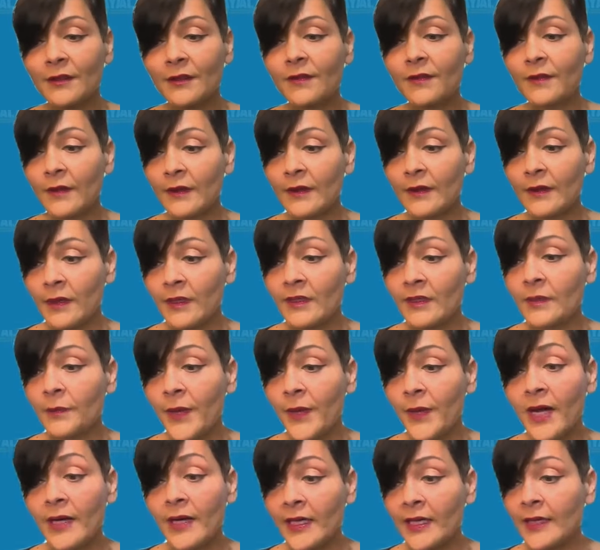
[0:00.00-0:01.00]
of this
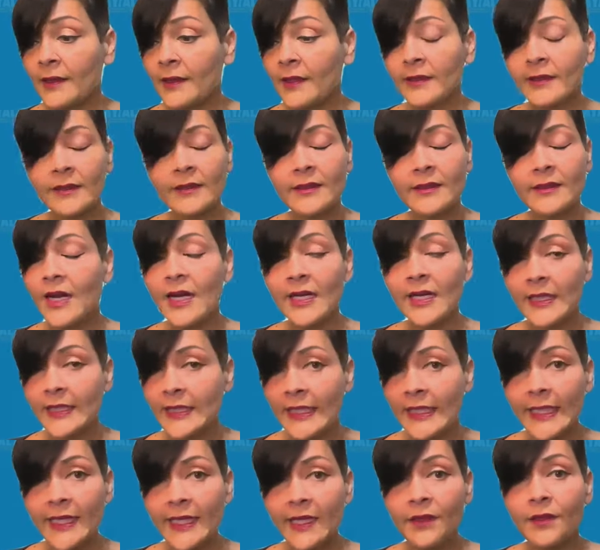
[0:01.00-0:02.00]
body, and this is not a
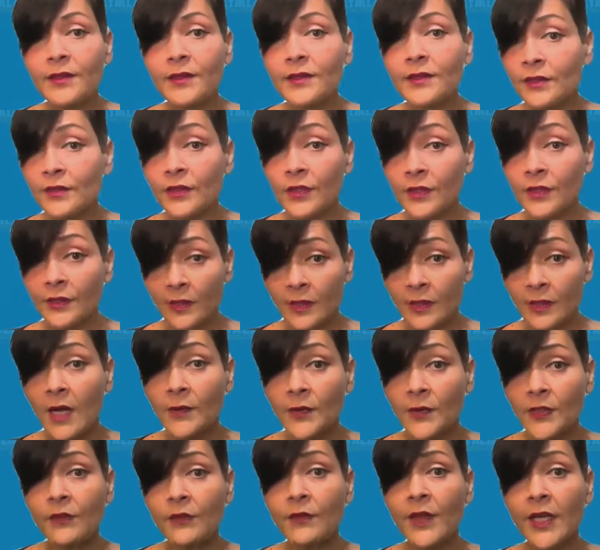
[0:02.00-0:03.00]
dig, this is just an
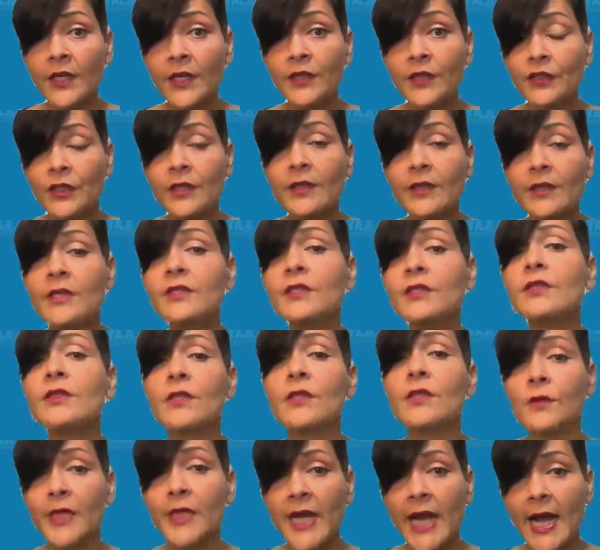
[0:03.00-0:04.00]
observation, this
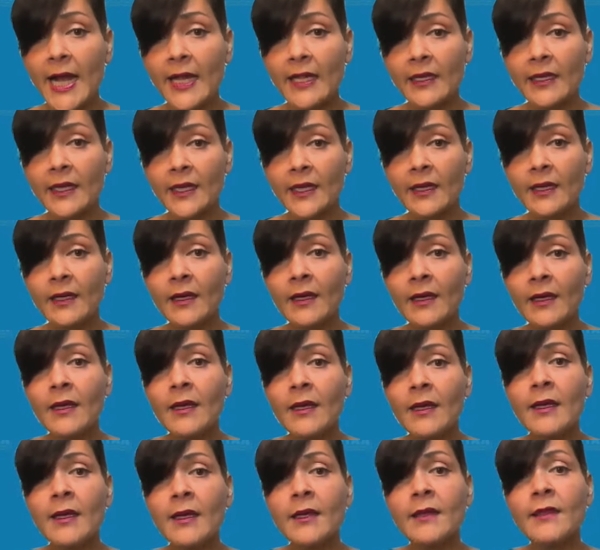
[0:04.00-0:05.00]
is the reality,
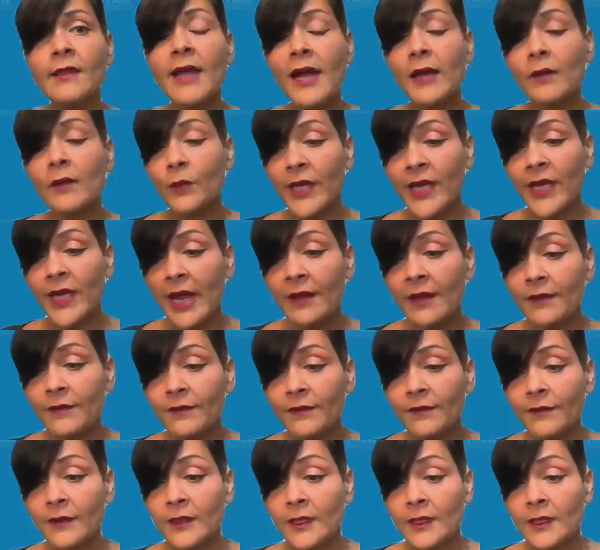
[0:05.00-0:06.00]
that we
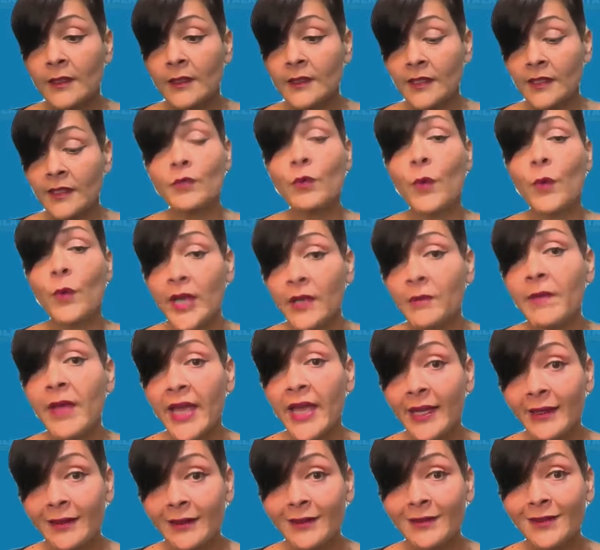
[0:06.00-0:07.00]
have cis white
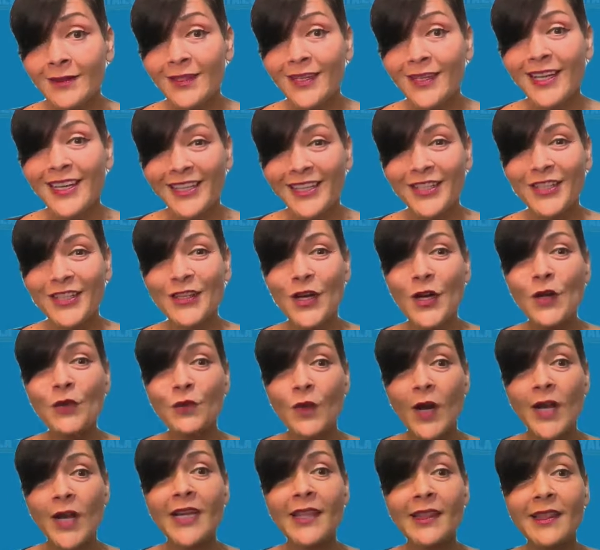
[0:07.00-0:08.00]
men,
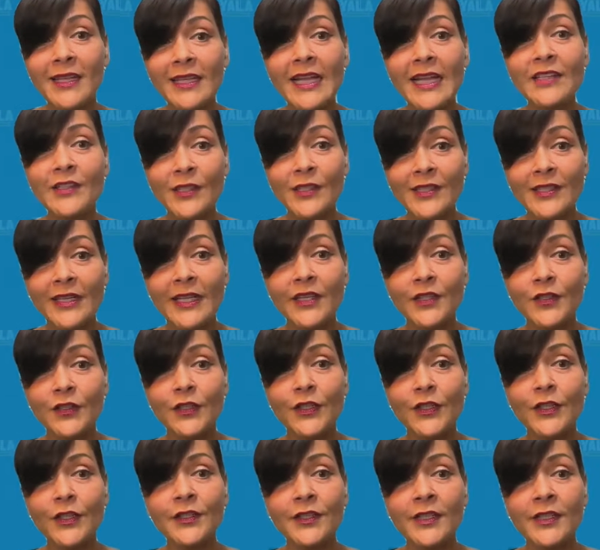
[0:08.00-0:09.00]
running the
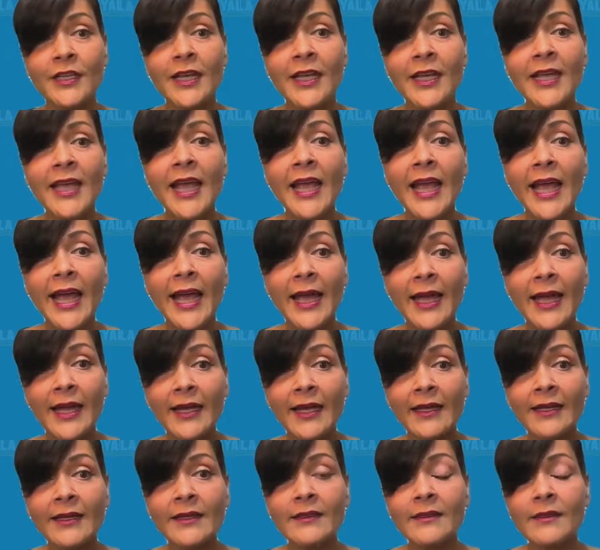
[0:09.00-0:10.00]
legislatures,
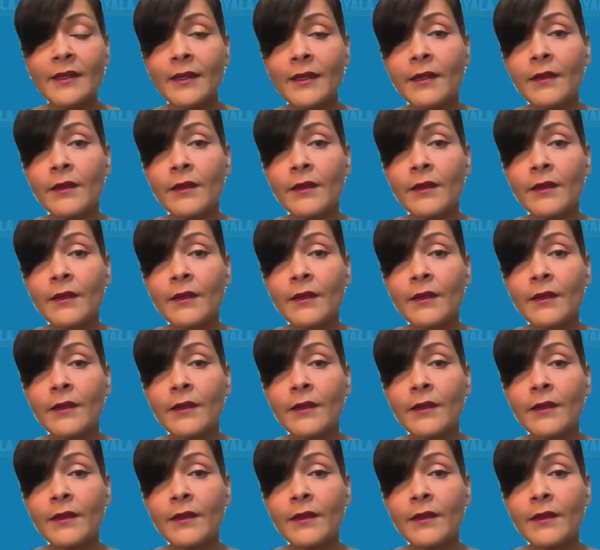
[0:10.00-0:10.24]
and